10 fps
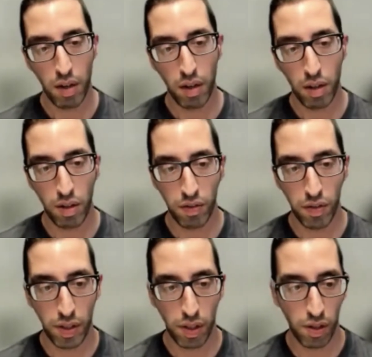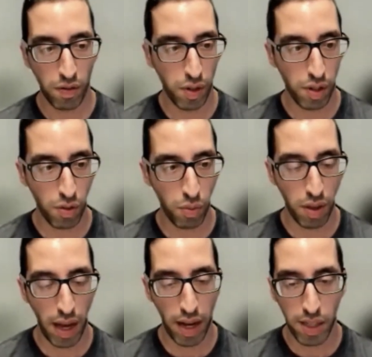converse
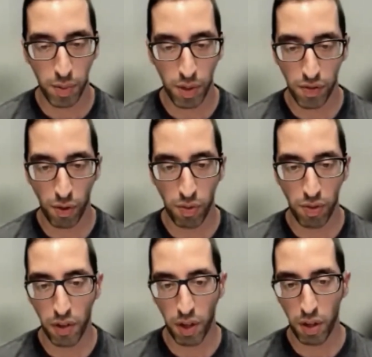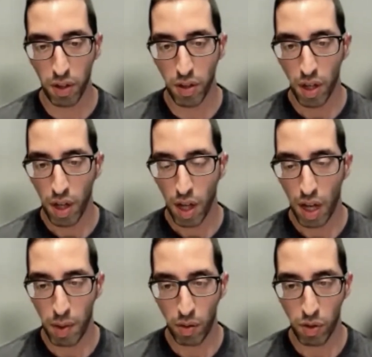with experts from the field
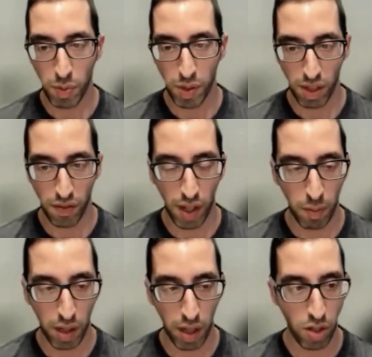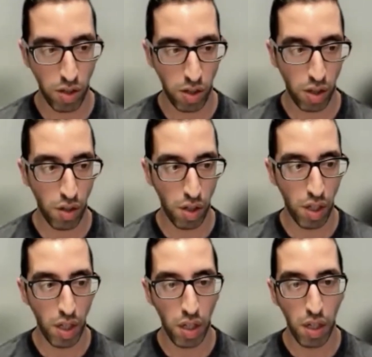about specific application
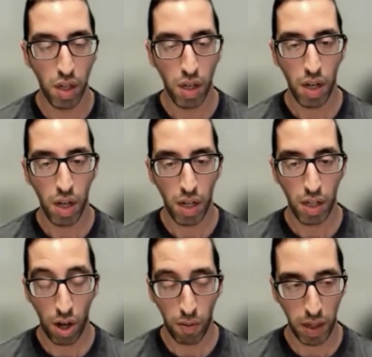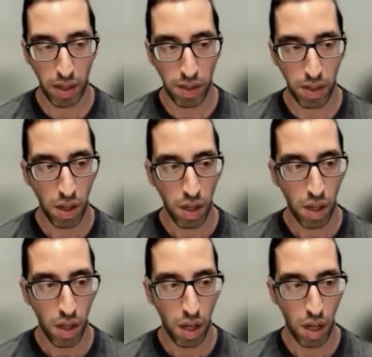security topics.
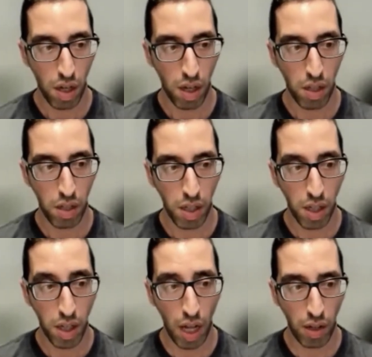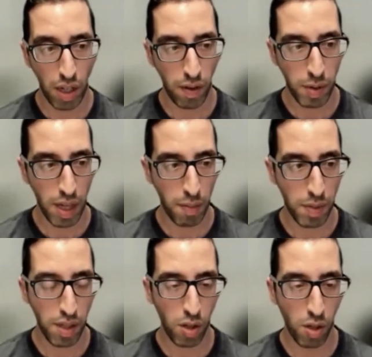The cloud-native
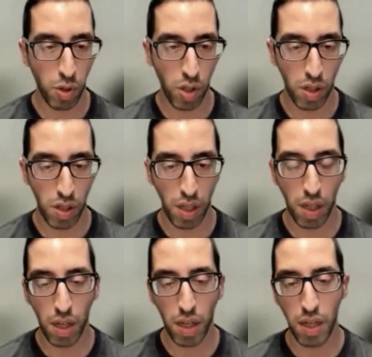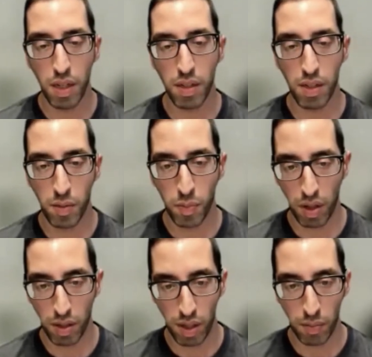AppSec community is
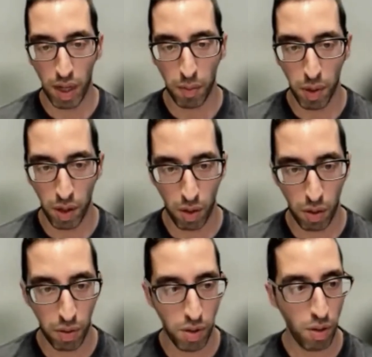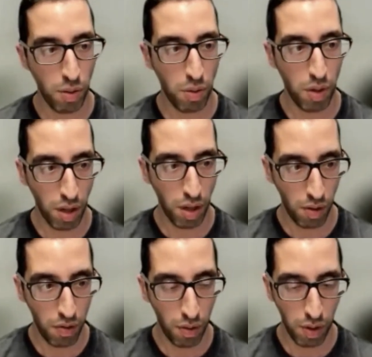sponsored by Apiiro, so thank
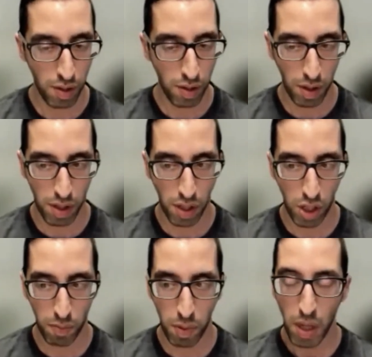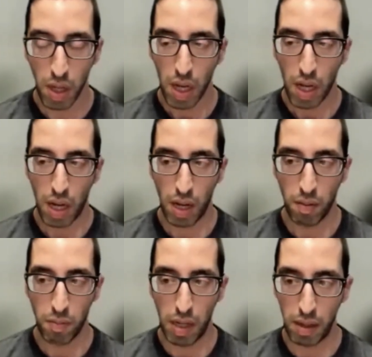you for the sponsorship.
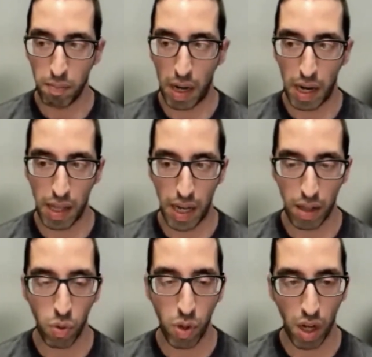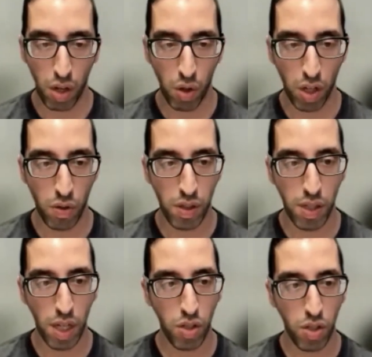And by that, we are going to
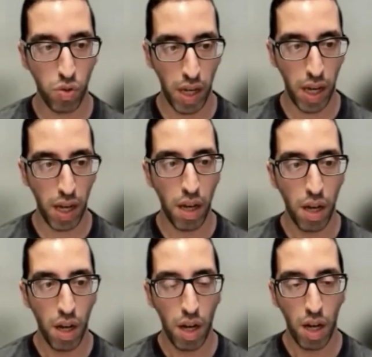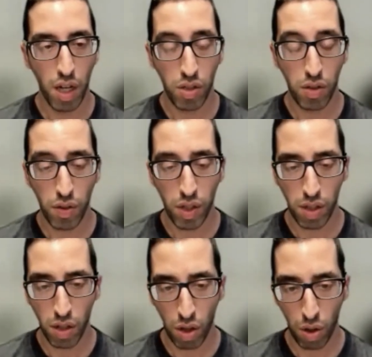discuss today secrets
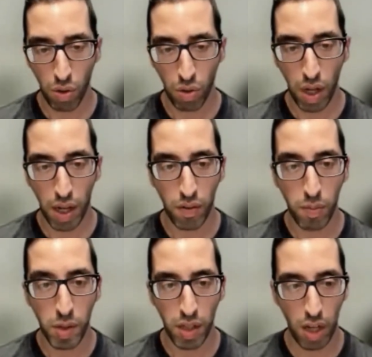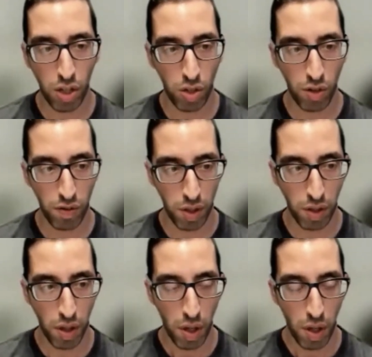in code and remediation of it.
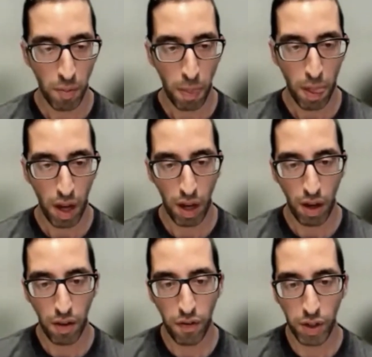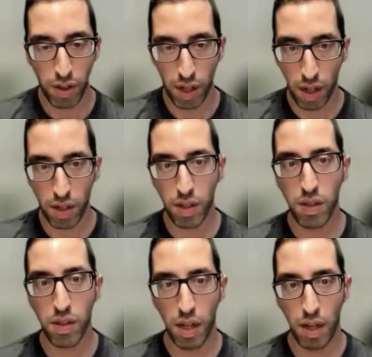For
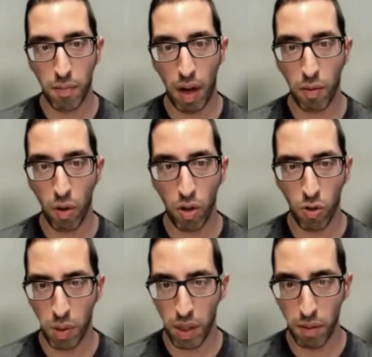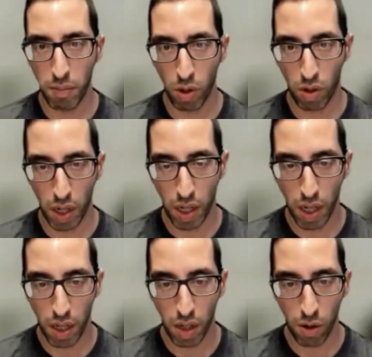starters, I'm going to be
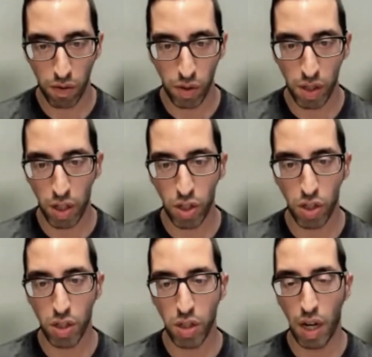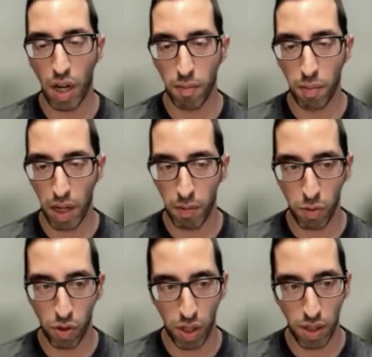moderating the conversation. My name is
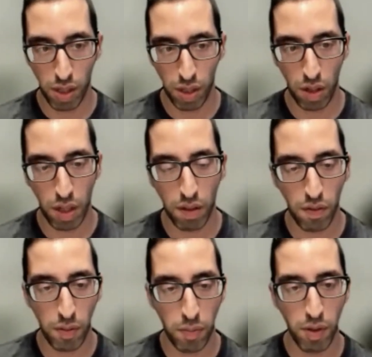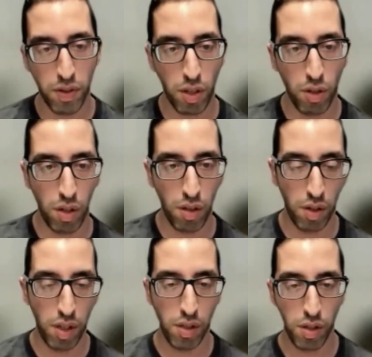Moshe Zioni, VP of Security
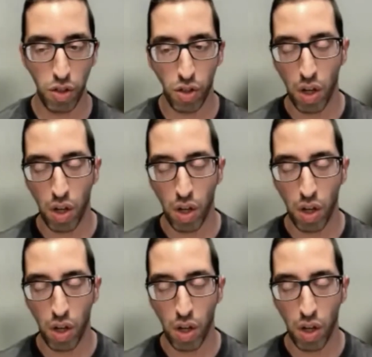Research